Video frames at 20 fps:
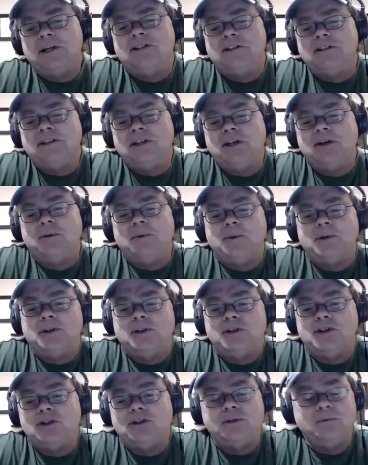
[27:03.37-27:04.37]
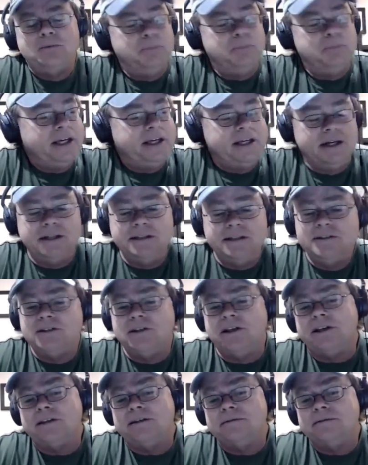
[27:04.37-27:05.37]
You know, when you're shooting big guns
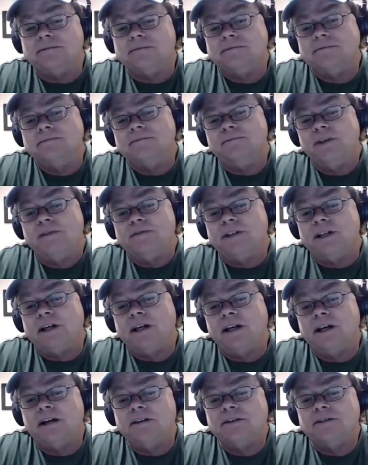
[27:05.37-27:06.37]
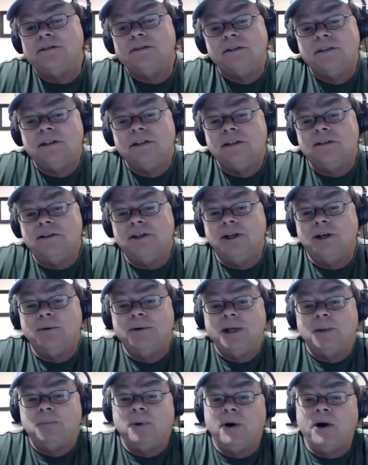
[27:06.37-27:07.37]
like 50 cals, you don't want
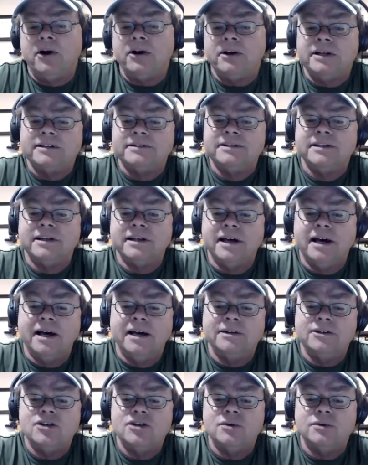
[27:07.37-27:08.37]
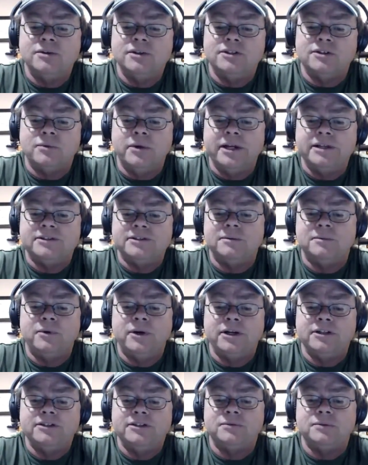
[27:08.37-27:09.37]
to park next to a guy shooting his ransom
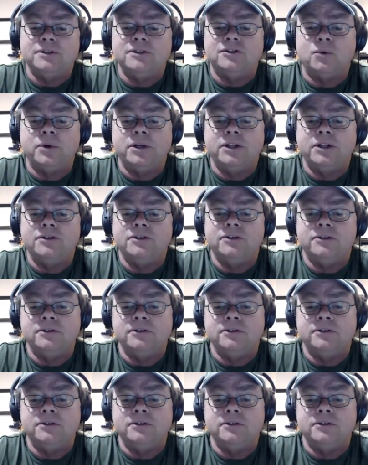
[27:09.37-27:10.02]
rest with his 22.